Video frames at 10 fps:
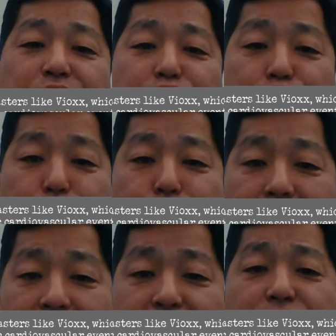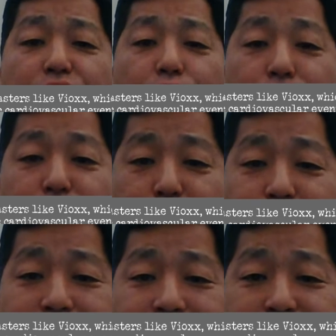traumatic
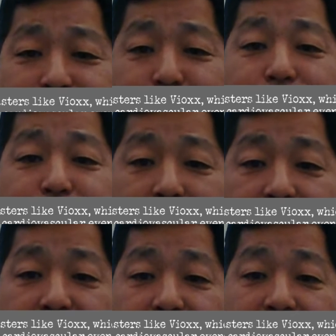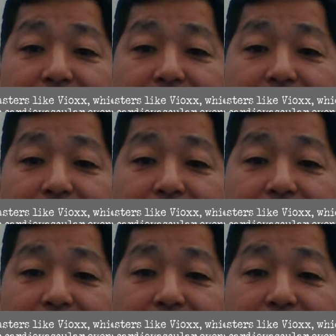cardiovascular events